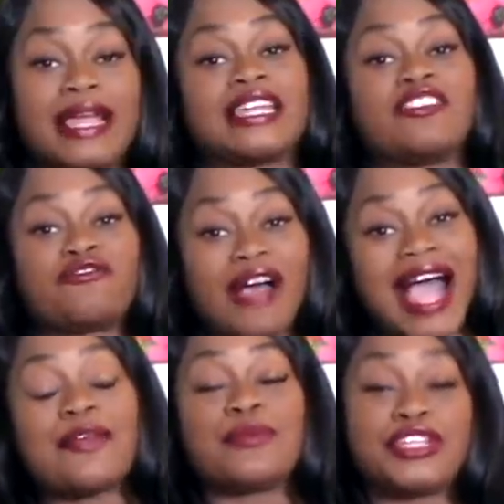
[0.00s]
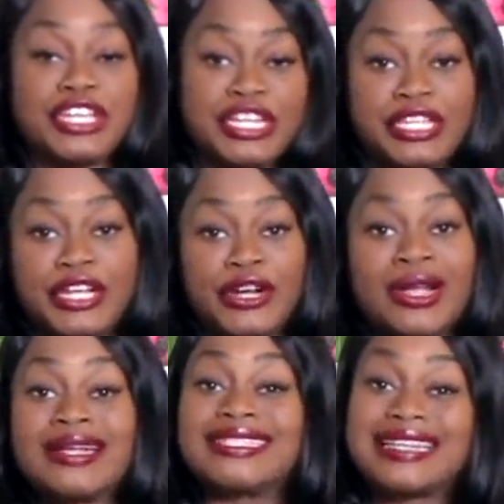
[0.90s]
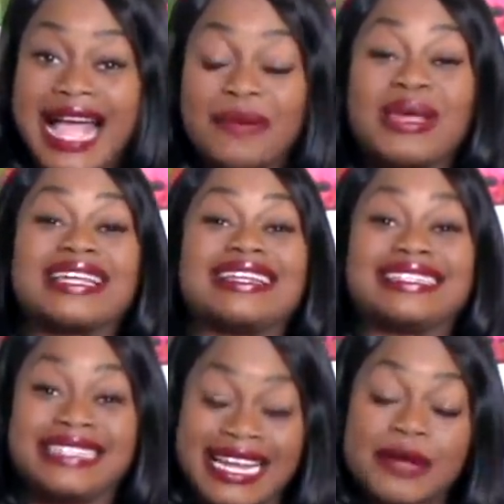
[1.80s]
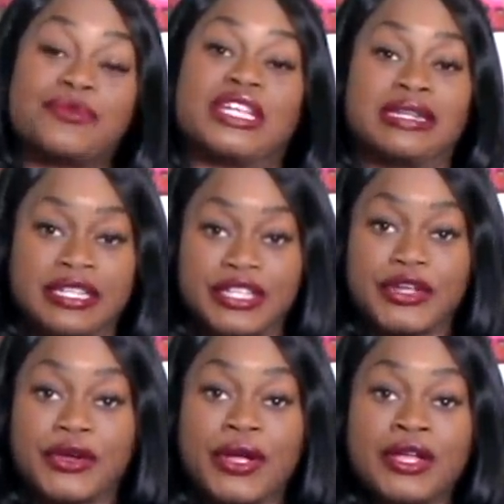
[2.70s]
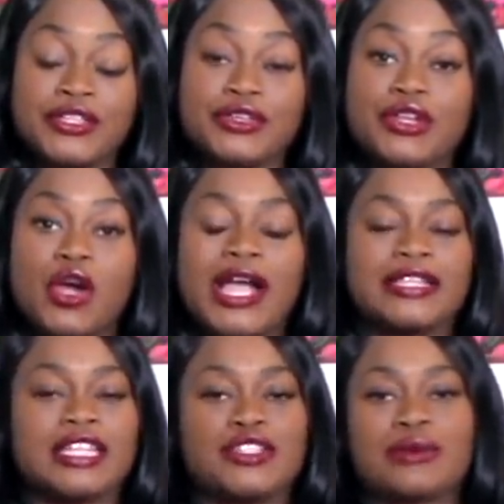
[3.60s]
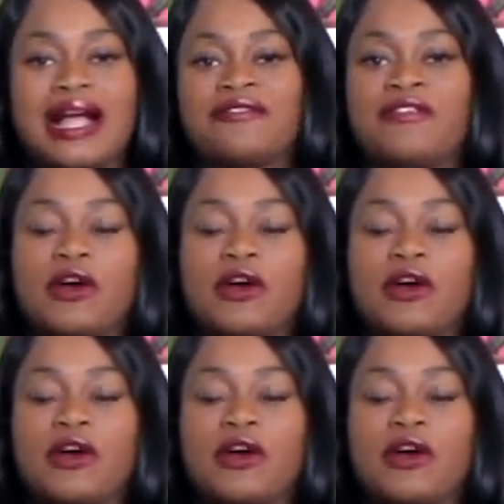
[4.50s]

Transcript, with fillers: making five million a year to not making a damn thing a year. You know, and then you got